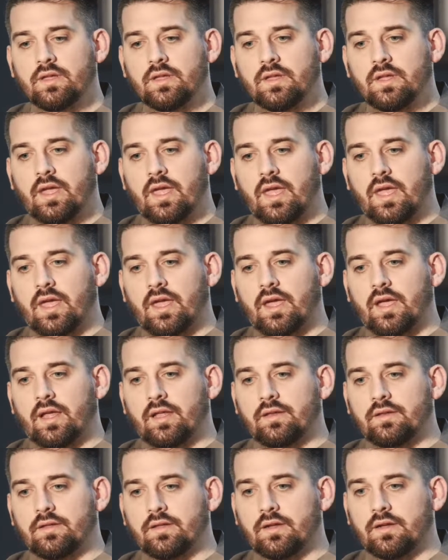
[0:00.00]

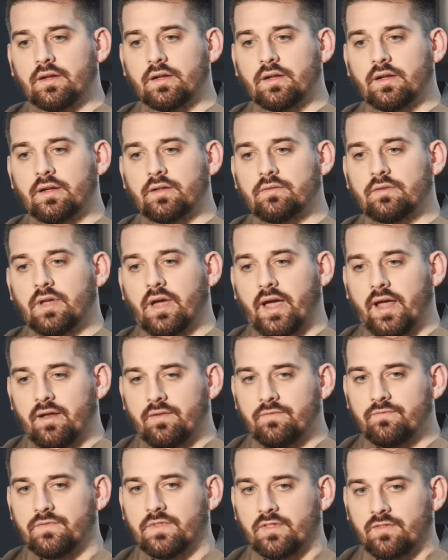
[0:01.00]
And I
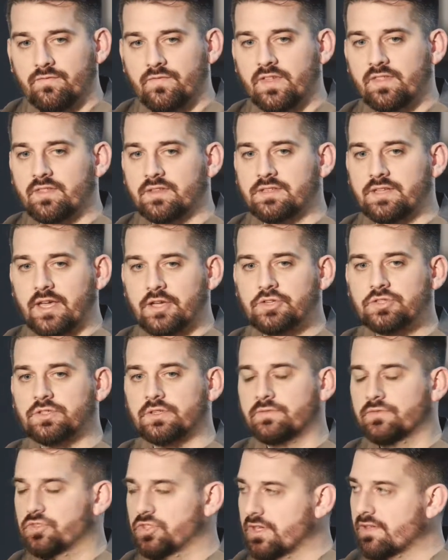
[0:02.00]
had this visitation
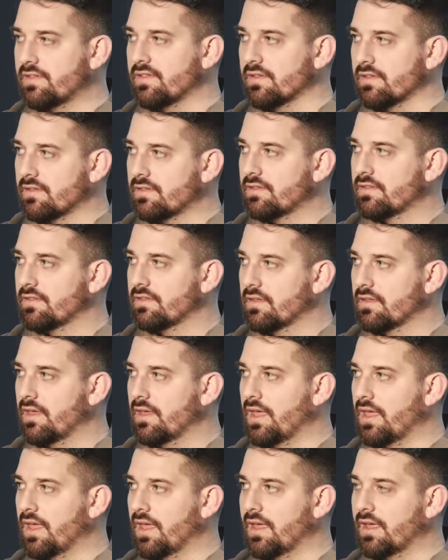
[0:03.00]
of Jesus,
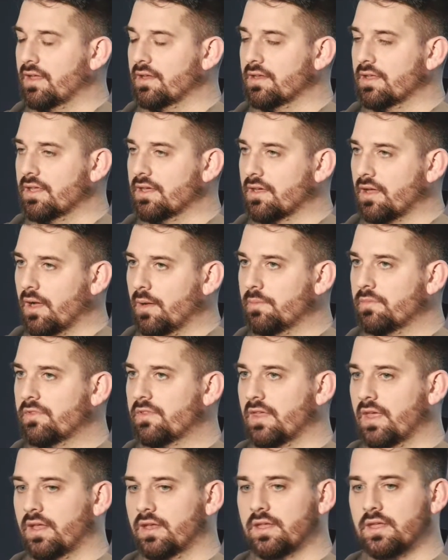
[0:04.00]
and he comes
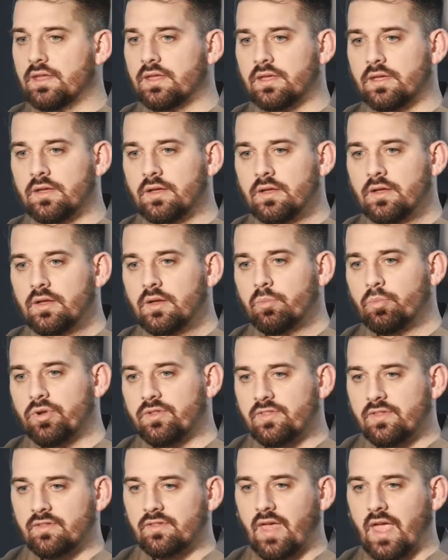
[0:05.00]
and he
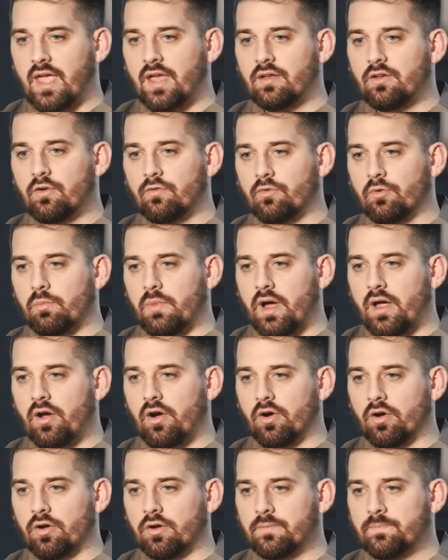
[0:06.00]
puts his hand over my
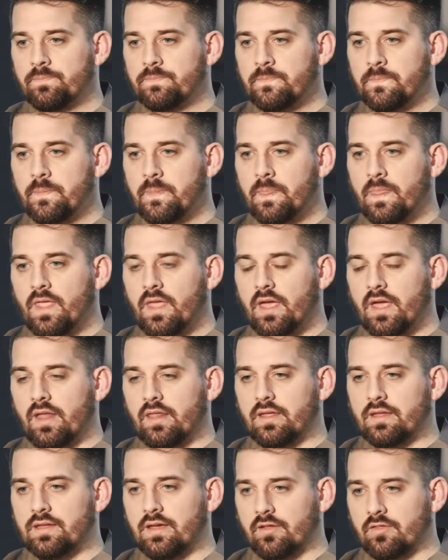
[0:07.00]
heart, and
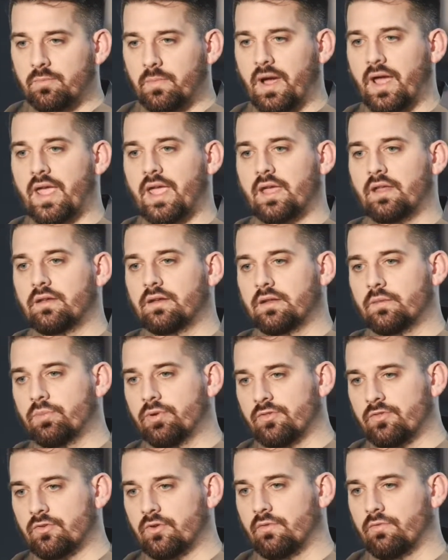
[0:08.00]
he takes my hand and he
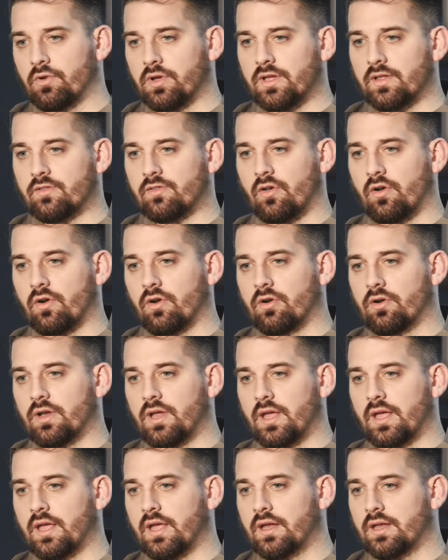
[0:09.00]
puts it over his heart,
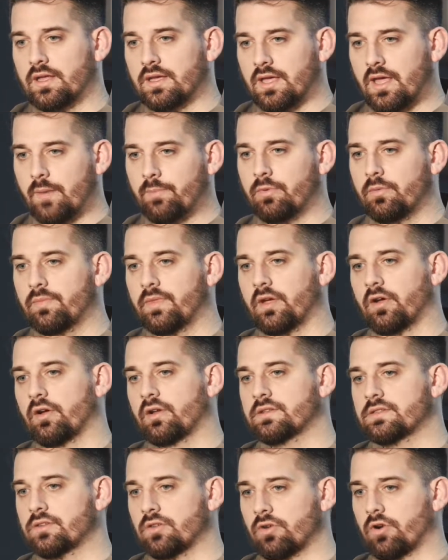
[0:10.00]
and he kept them there
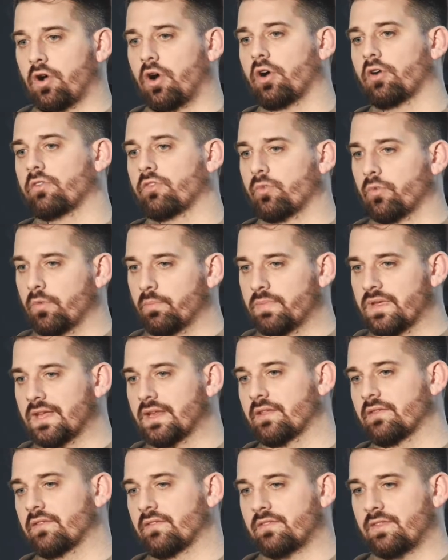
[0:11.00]
until our hearts were
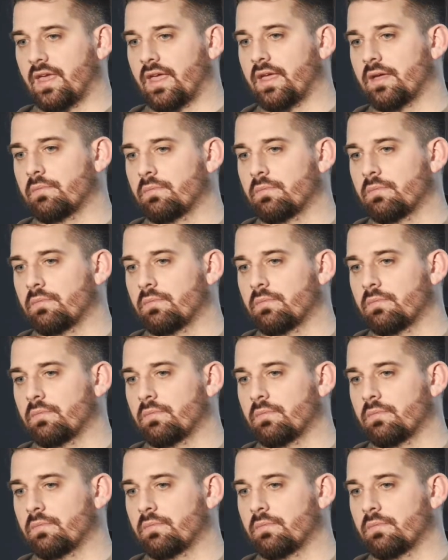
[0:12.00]
beating the same.